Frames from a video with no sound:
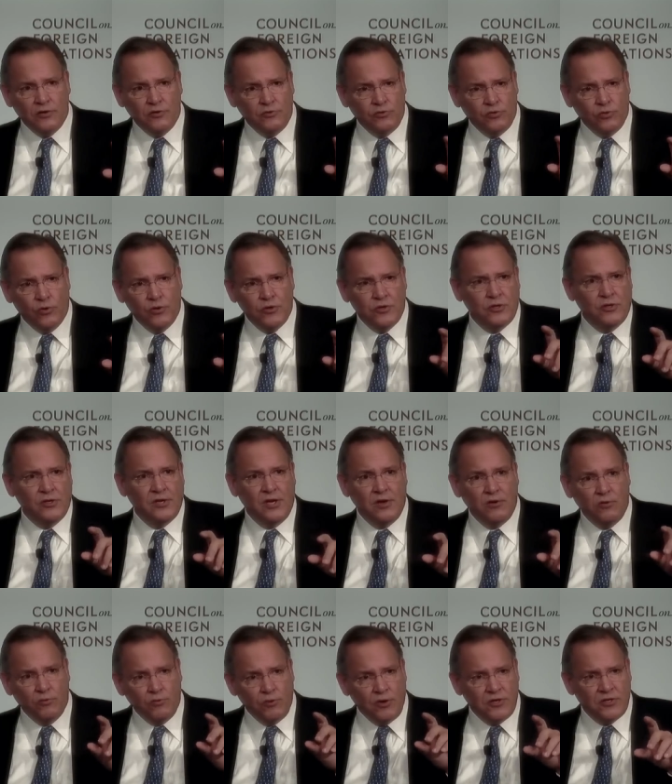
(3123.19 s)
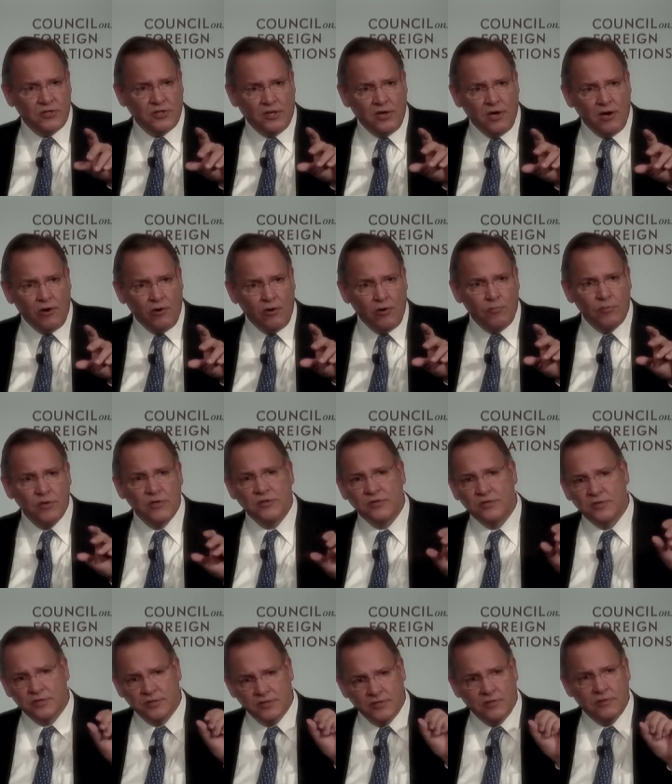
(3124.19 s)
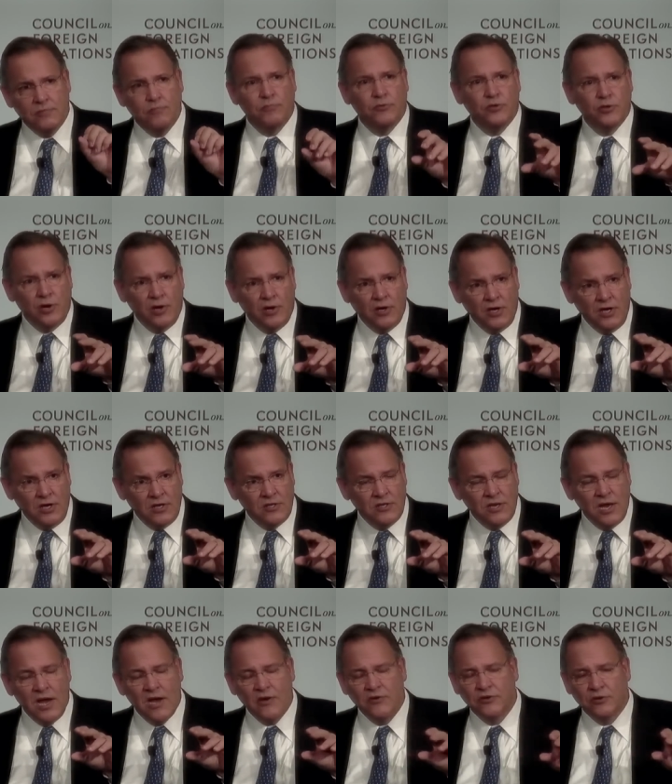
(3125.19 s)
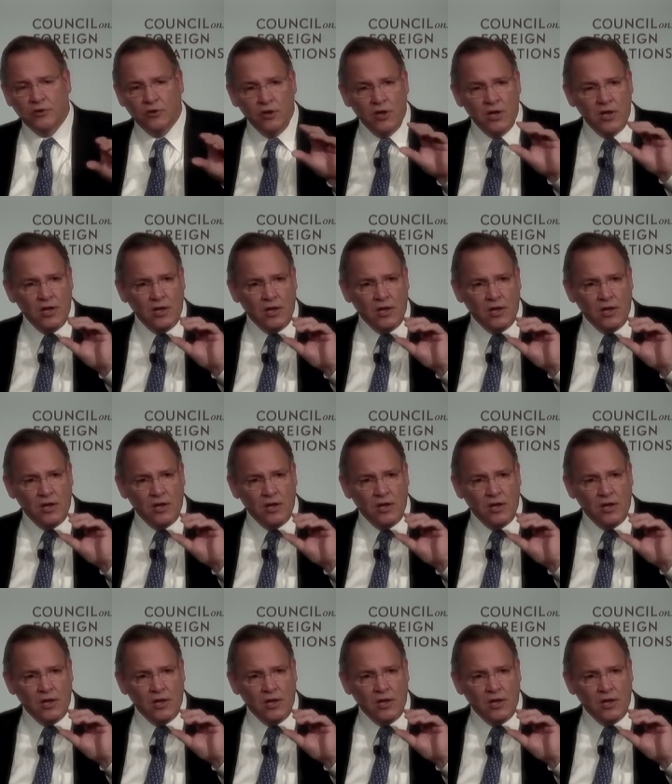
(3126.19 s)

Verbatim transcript: George Lee, who runs the Carrier business, Chinese national.